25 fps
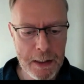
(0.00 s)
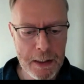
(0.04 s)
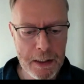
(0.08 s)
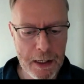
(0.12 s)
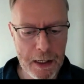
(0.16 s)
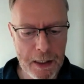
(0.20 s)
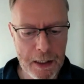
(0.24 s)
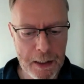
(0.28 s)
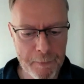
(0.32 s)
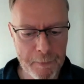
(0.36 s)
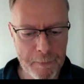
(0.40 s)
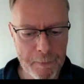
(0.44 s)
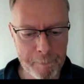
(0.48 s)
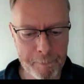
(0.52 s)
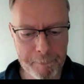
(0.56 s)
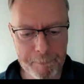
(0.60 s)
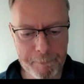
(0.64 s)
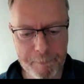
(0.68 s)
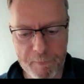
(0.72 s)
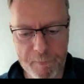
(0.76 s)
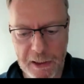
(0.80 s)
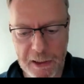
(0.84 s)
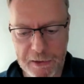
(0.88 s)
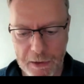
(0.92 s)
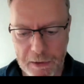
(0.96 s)

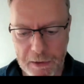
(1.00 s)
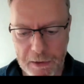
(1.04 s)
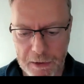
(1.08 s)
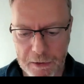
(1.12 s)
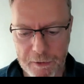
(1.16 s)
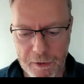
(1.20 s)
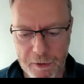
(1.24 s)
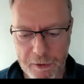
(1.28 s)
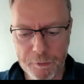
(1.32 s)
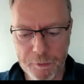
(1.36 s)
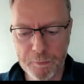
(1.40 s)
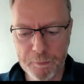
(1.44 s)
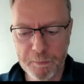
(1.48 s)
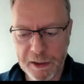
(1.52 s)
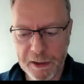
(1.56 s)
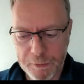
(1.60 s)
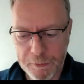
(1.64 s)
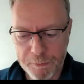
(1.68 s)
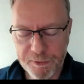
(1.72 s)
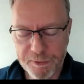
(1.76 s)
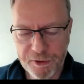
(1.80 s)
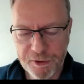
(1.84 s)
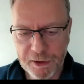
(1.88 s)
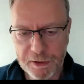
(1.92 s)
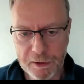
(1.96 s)
on my
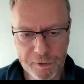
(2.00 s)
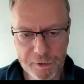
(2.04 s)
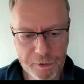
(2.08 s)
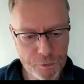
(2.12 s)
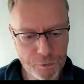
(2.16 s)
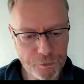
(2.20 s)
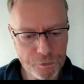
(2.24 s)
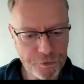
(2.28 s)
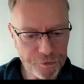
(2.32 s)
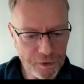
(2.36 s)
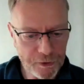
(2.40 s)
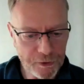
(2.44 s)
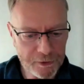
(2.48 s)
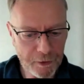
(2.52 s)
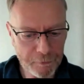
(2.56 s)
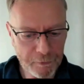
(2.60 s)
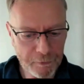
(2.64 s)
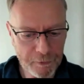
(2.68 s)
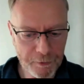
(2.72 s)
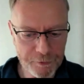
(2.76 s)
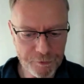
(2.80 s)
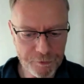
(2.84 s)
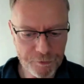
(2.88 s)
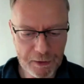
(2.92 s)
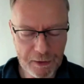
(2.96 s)
particular courses, I don't
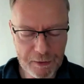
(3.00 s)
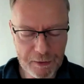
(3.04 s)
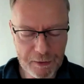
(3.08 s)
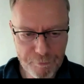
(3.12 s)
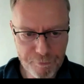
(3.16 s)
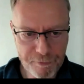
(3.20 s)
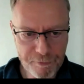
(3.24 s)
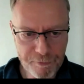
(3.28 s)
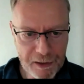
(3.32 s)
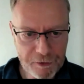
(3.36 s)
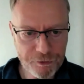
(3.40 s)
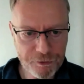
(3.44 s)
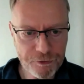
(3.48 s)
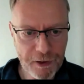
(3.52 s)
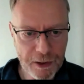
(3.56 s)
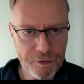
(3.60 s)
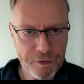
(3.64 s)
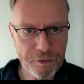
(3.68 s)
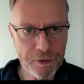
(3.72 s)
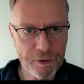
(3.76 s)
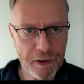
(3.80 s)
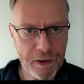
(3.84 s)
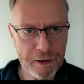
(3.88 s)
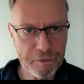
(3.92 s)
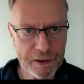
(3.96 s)
go into kind of vast
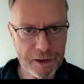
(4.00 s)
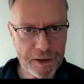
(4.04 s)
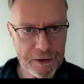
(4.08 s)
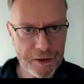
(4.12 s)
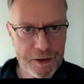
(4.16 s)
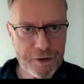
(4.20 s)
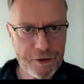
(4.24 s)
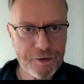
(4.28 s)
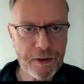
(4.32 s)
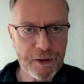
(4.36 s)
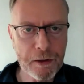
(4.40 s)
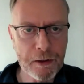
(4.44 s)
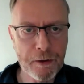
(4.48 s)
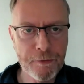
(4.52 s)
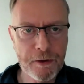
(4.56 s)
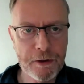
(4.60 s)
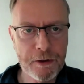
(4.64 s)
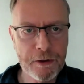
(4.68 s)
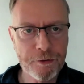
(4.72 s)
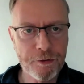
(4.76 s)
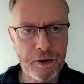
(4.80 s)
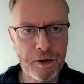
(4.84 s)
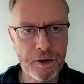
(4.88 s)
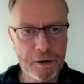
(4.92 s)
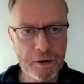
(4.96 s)
engineering detail on
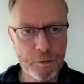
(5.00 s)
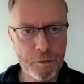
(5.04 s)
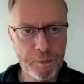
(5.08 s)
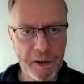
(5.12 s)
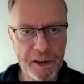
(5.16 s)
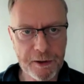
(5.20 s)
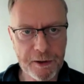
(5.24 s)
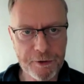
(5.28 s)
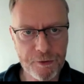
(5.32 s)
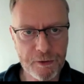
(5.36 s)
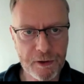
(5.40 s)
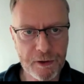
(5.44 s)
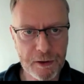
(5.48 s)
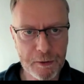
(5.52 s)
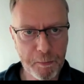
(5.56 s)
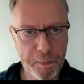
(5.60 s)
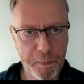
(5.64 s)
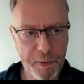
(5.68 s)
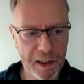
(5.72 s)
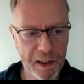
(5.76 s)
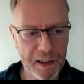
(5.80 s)
these things, but I try and